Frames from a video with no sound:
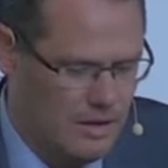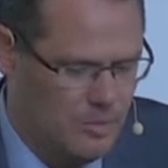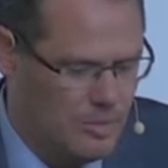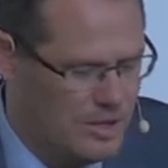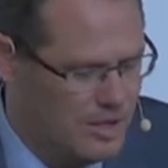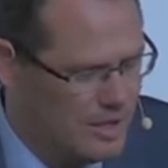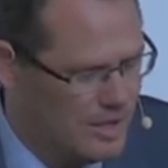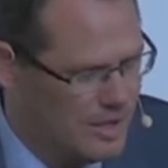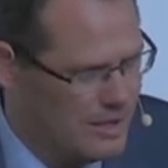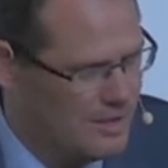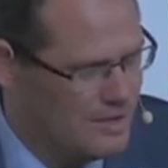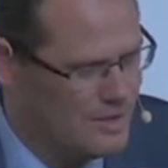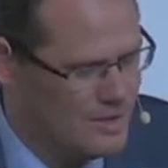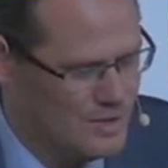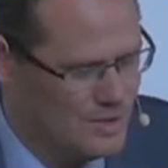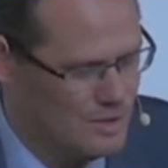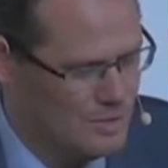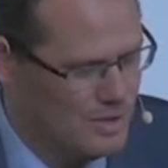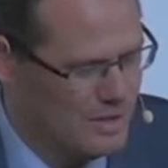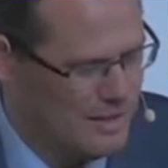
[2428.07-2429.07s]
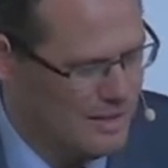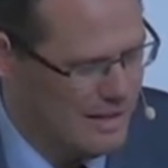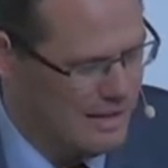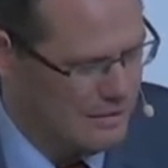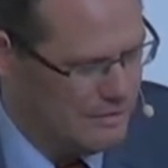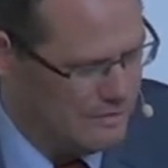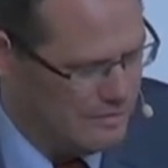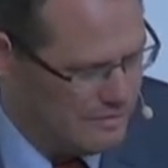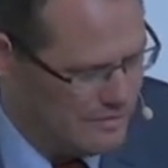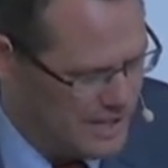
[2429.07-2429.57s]
it begins with
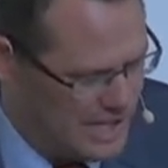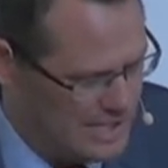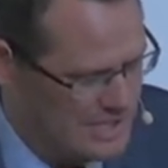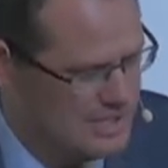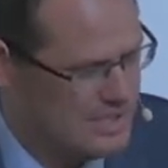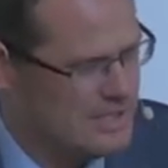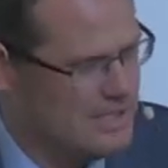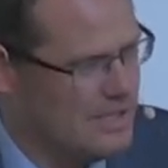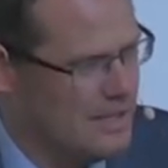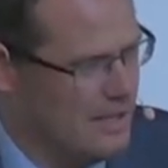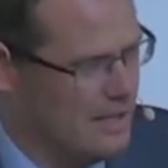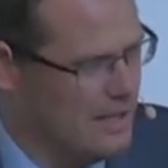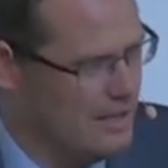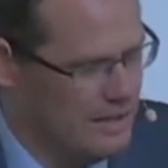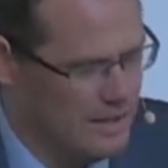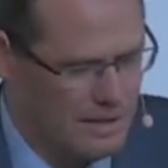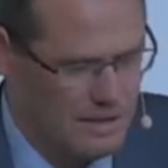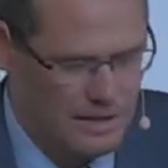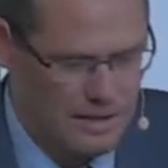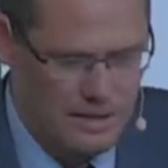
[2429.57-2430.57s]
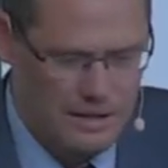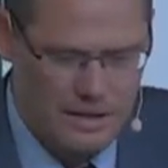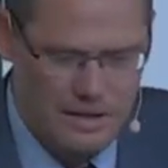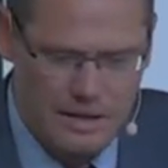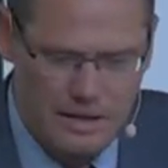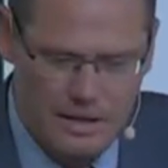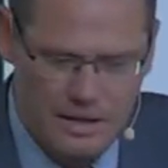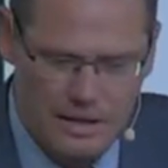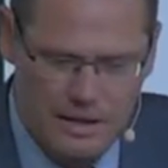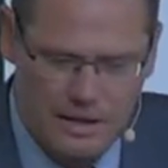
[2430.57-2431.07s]
investing
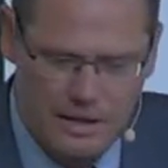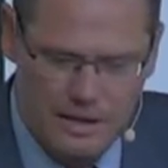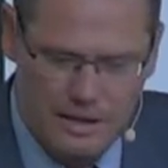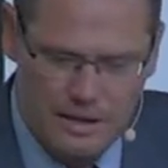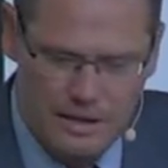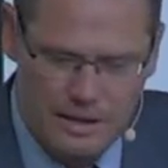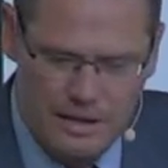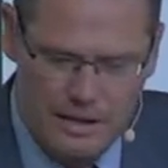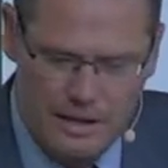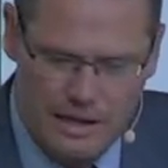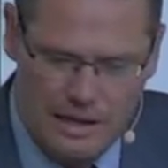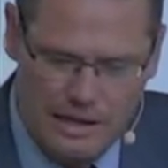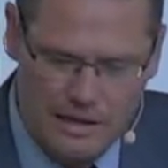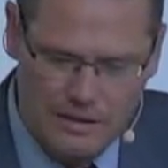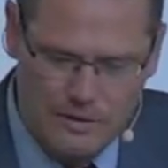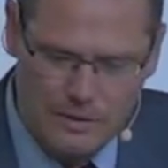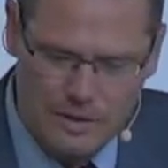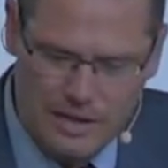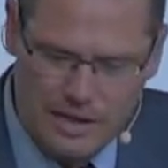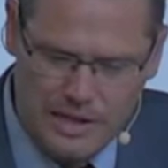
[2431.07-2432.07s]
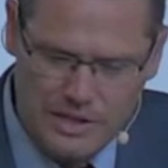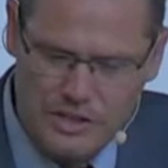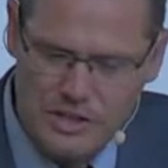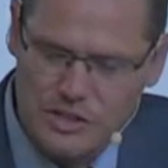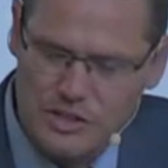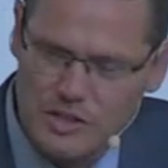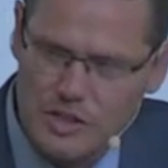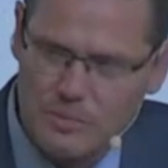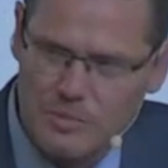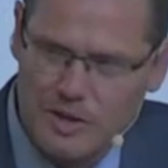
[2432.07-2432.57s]
in the
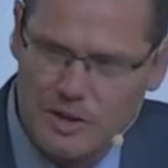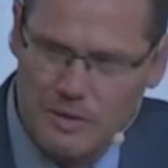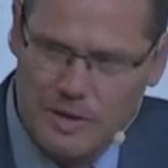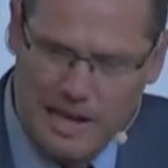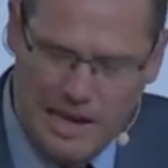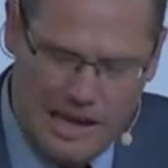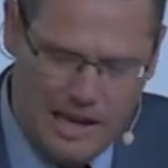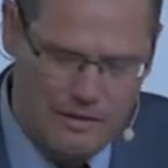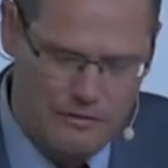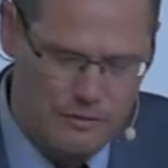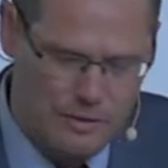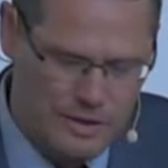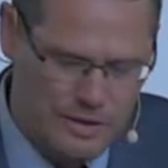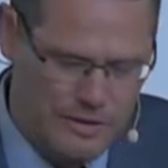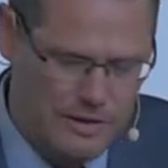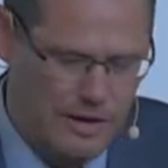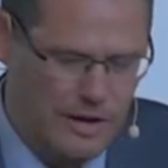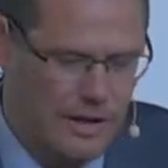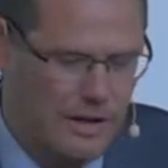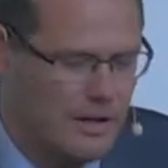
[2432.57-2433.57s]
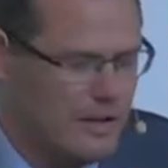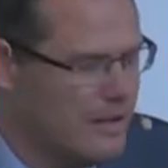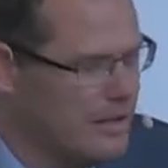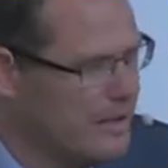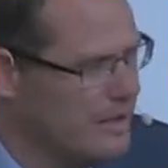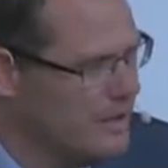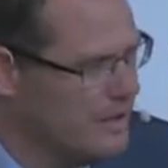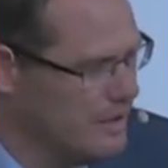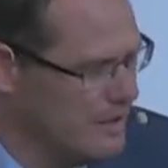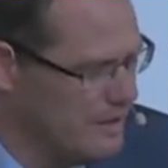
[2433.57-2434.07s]
relationship that we have with God.
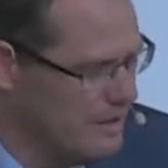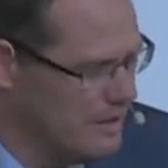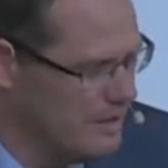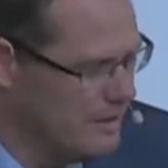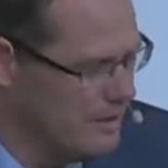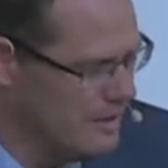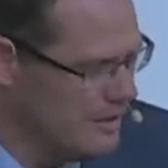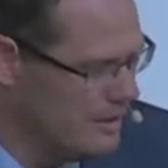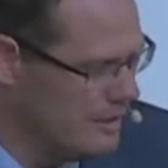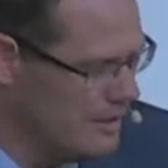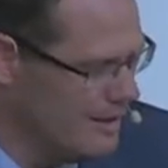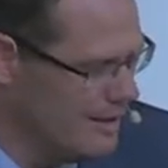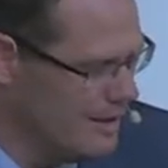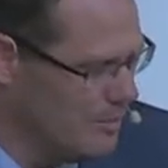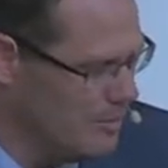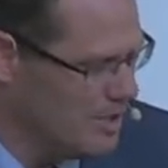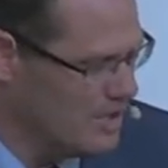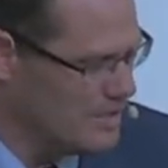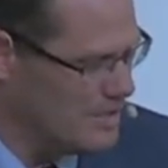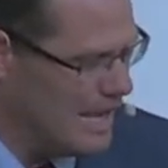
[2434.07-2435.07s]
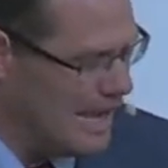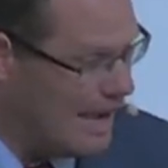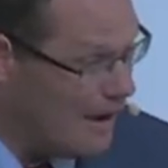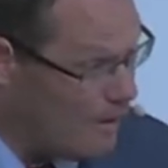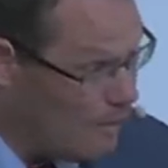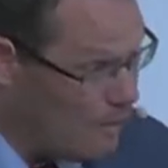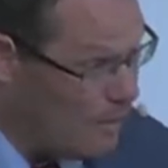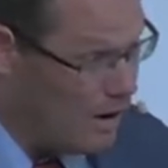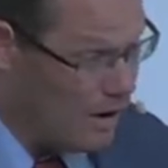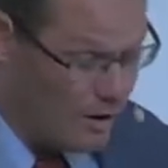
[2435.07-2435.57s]
Because
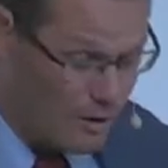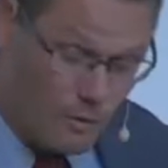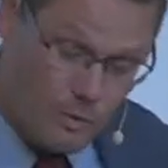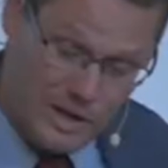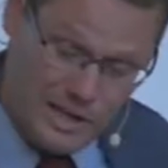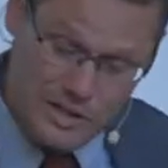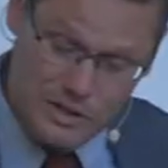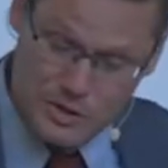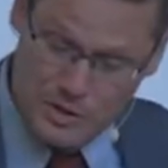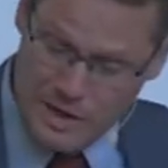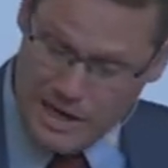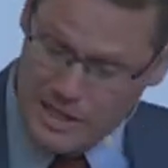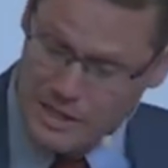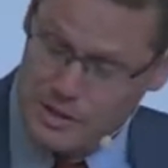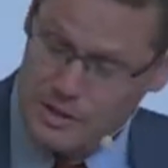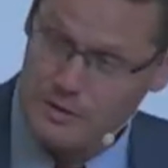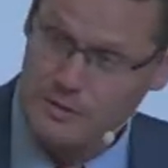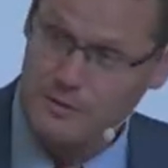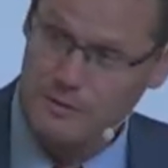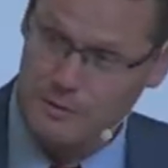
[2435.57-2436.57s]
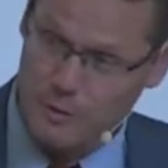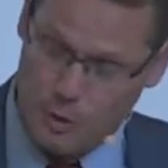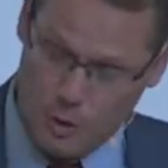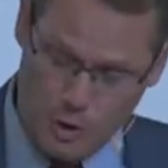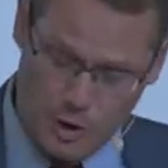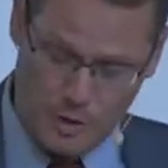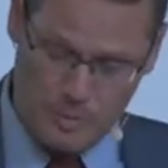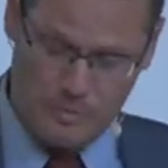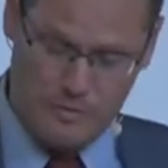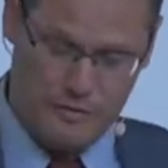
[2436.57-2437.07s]
how are we
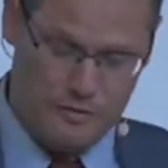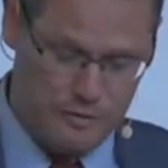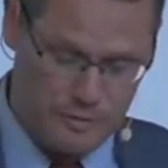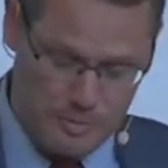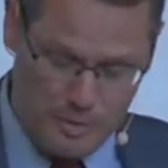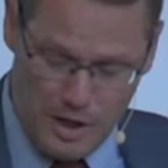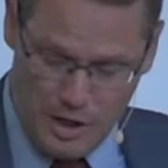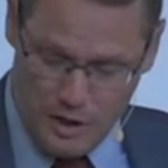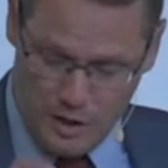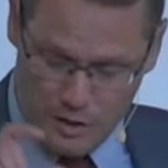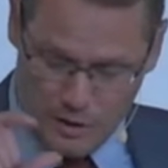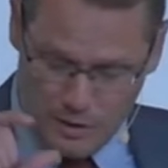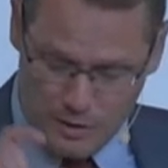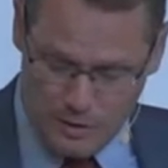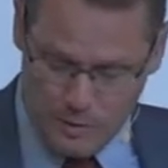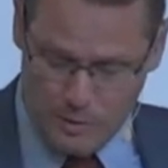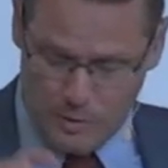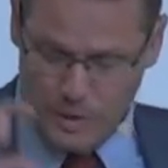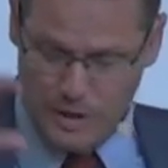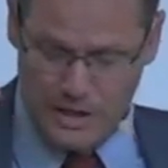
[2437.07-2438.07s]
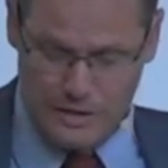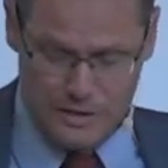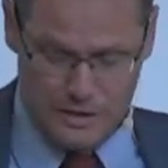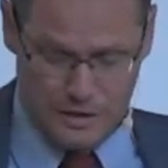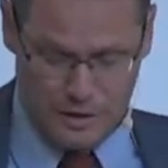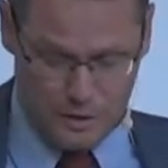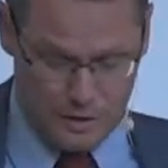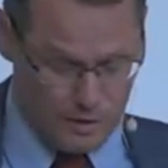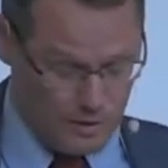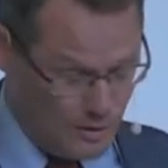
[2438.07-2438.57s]
transformed from glory
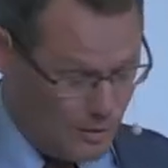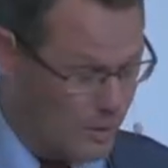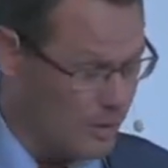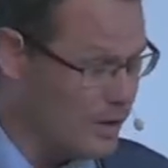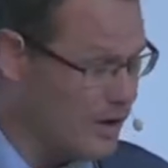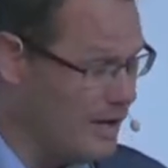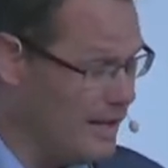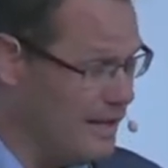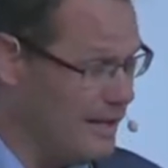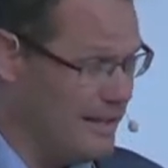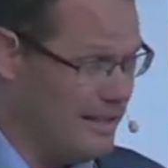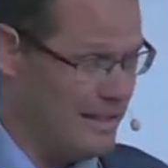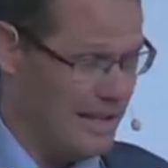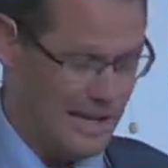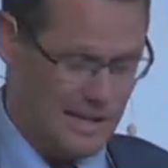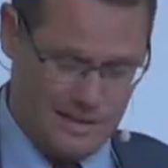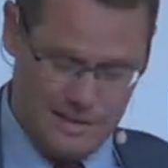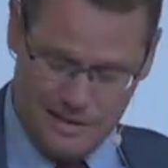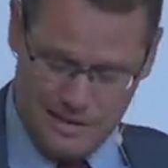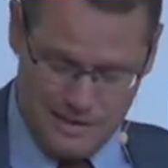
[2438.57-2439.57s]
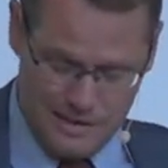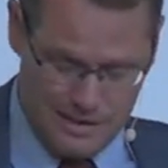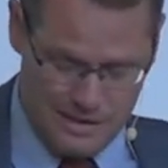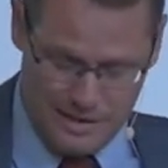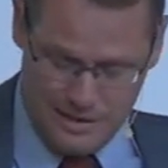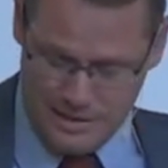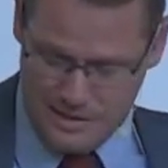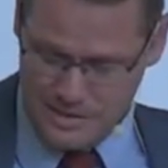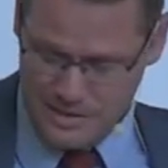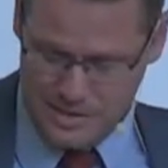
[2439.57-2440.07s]
into the glory that
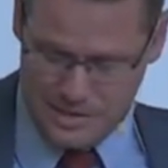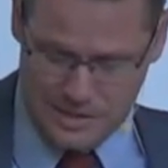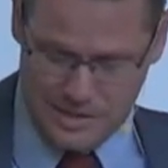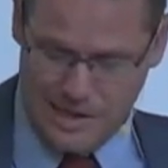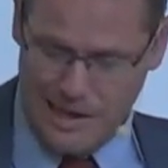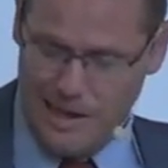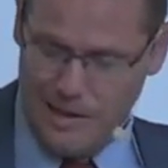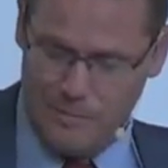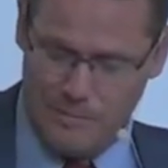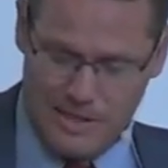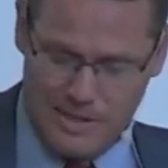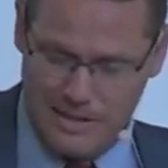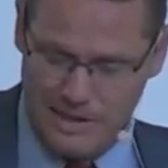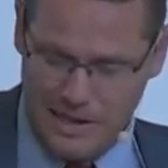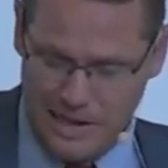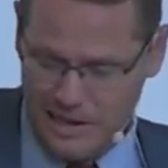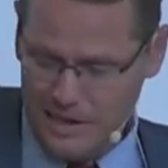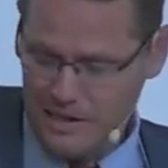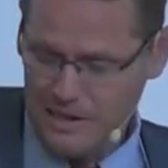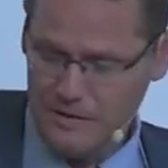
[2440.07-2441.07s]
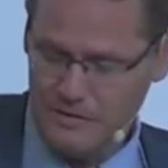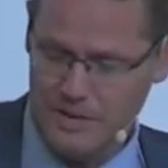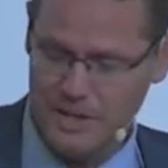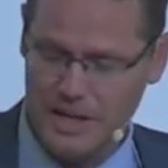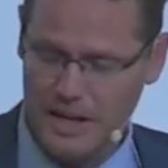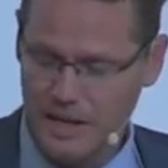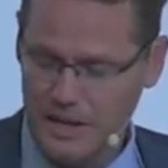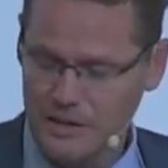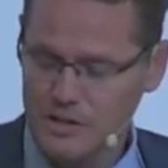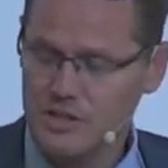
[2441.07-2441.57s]
is to come at the end of
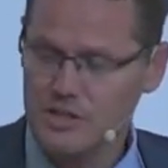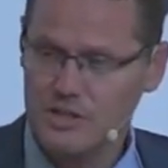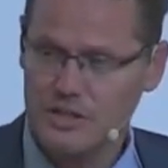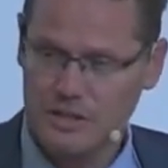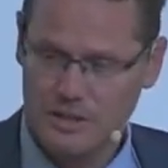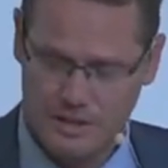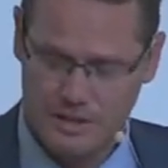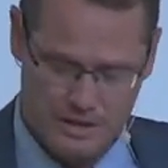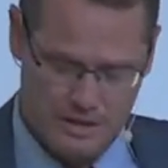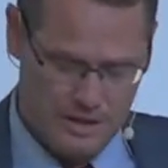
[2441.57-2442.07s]
the age?